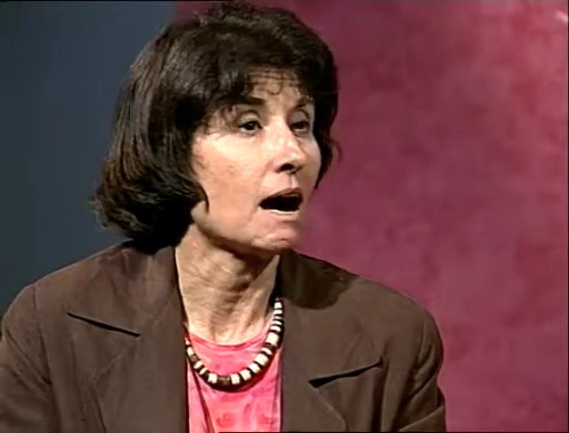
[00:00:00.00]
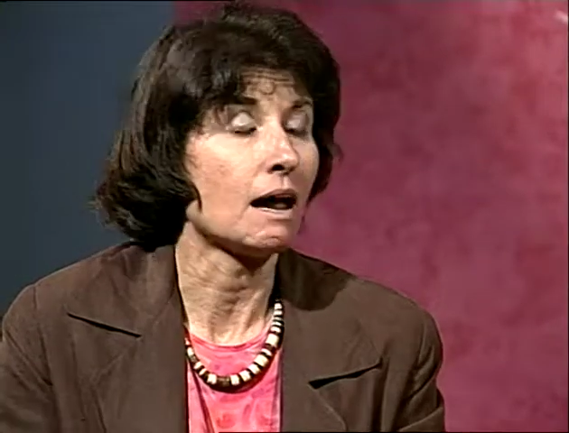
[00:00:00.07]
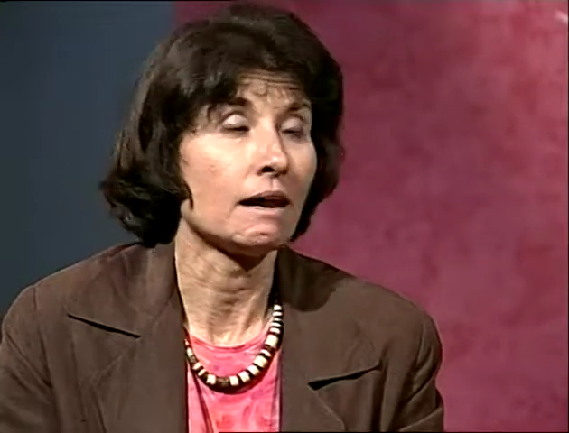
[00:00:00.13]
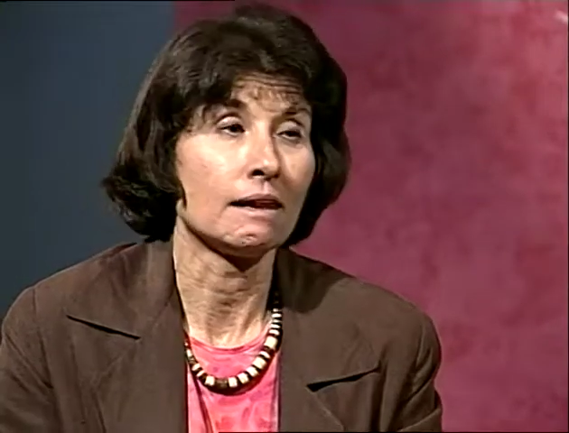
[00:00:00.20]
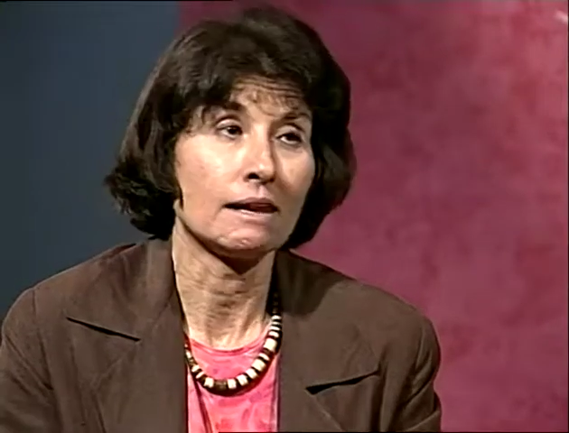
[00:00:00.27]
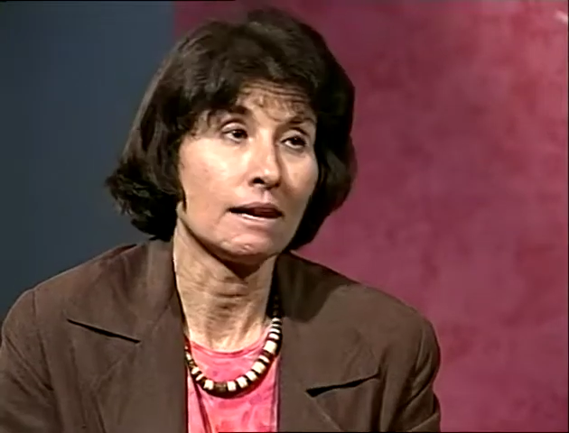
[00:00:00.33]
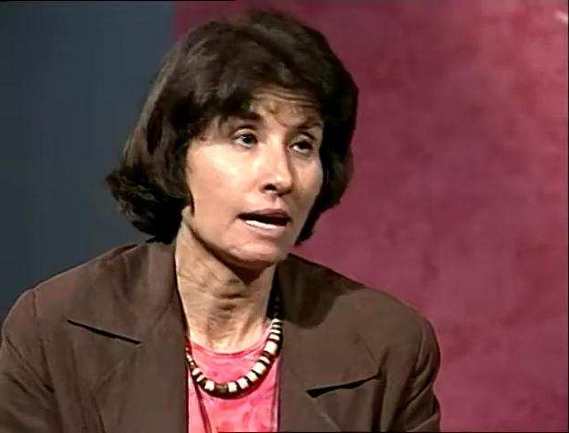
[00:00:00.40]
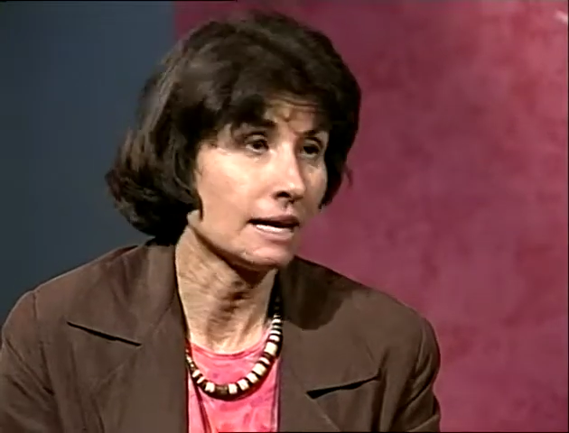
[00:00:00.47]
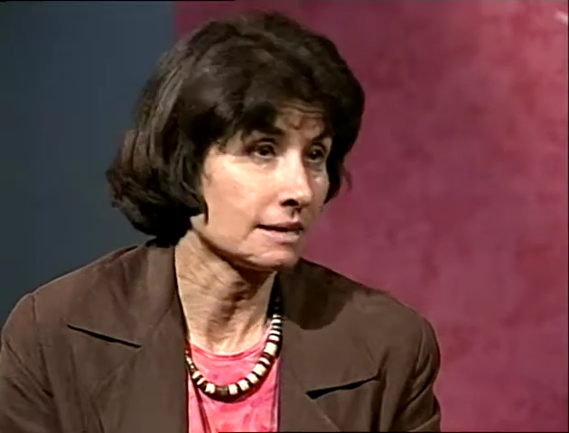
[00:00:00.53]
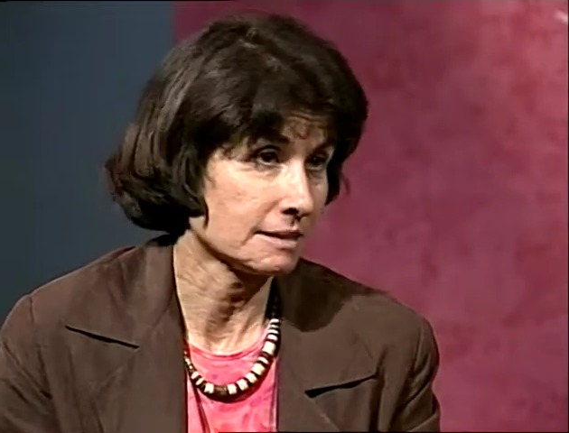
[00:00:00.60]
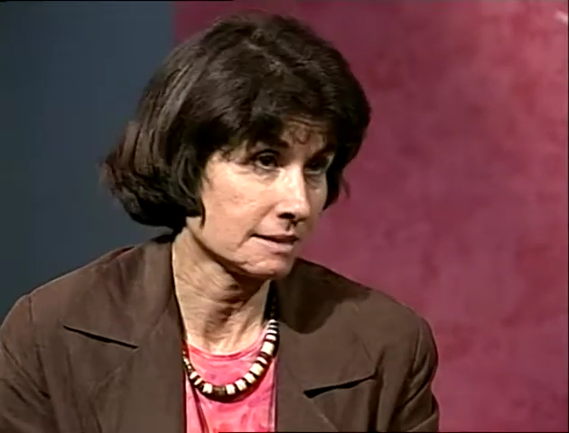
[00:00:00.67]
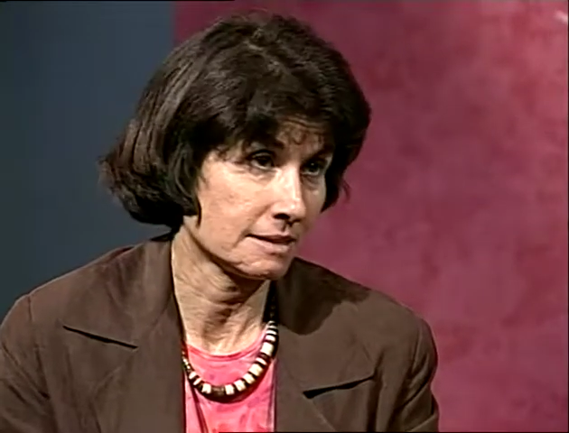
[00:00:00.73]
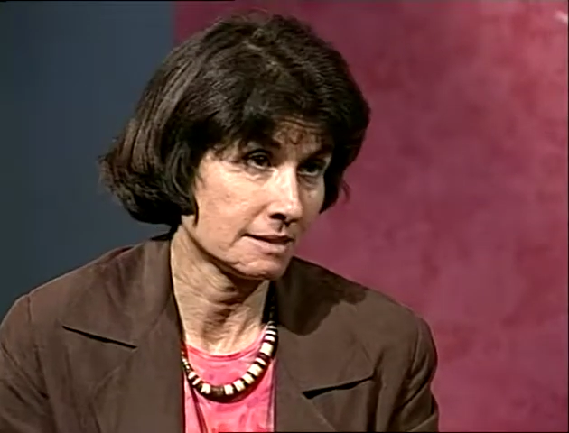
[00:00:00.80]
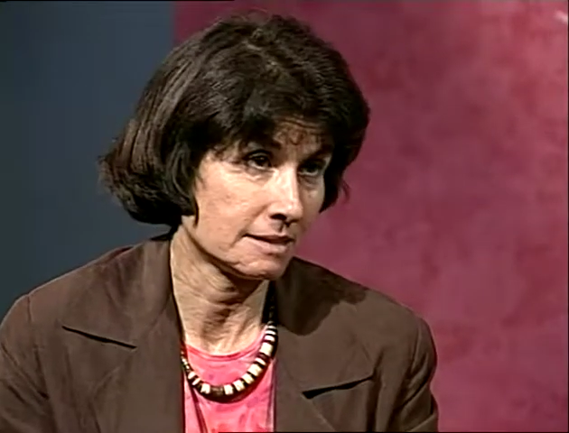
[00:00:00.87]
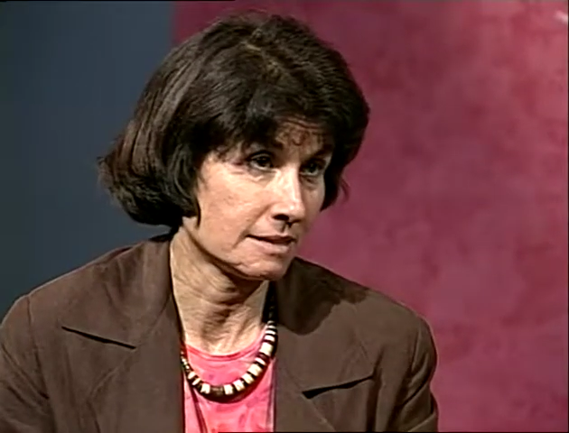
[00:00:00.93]
a lot
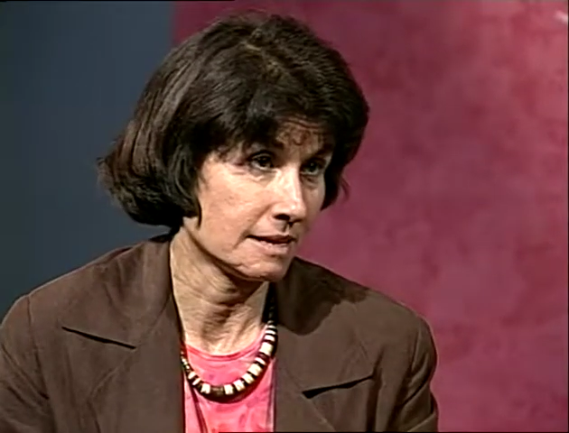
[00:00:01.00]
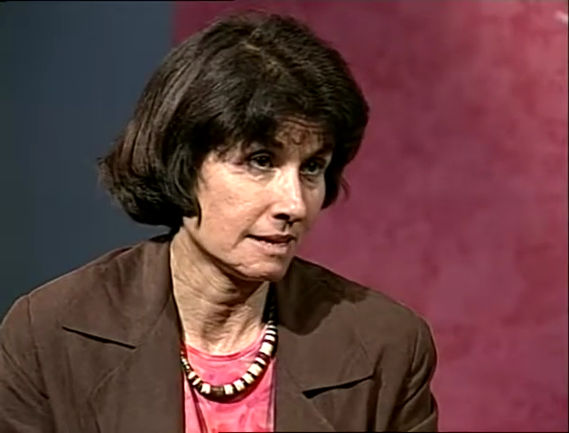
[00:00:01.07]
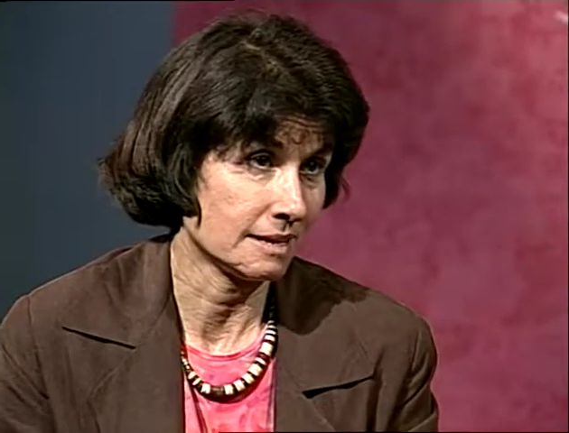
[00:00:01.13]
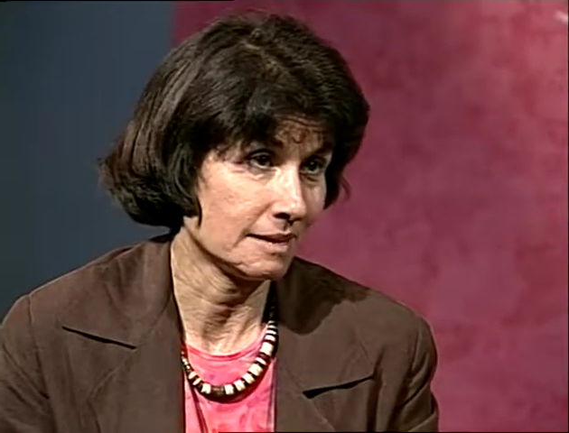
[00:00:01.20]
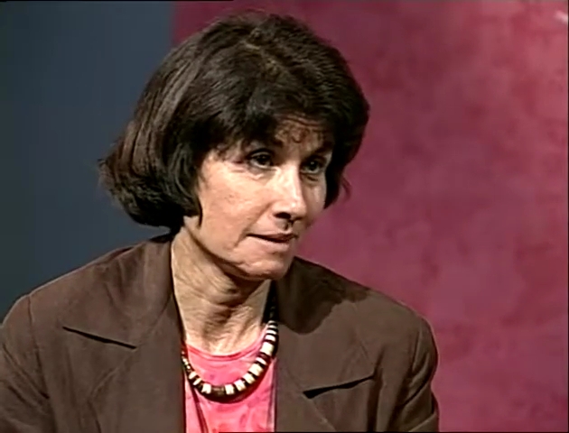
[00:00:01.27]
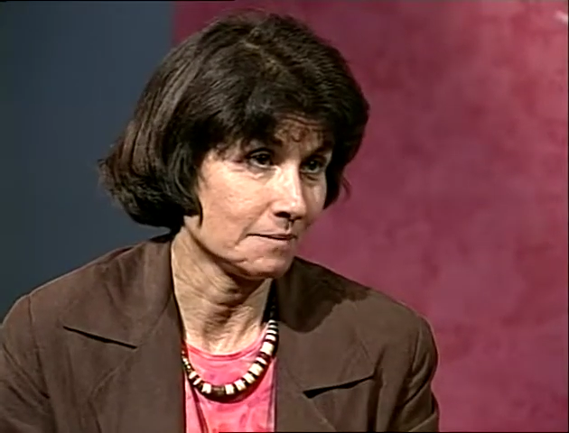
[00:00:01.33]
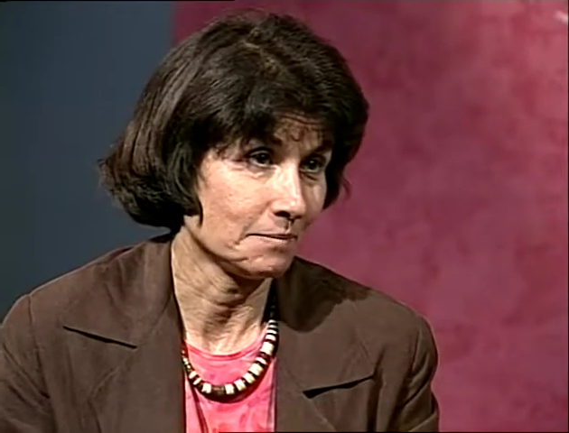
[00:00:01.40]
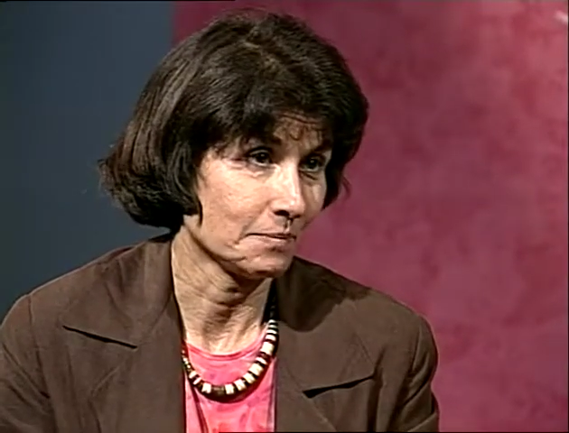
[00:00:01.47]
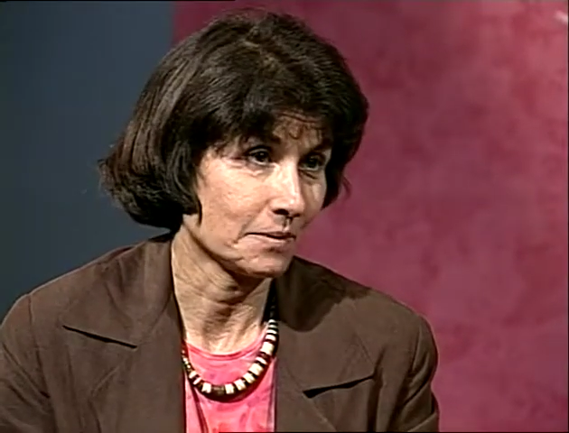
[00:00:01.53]
to say,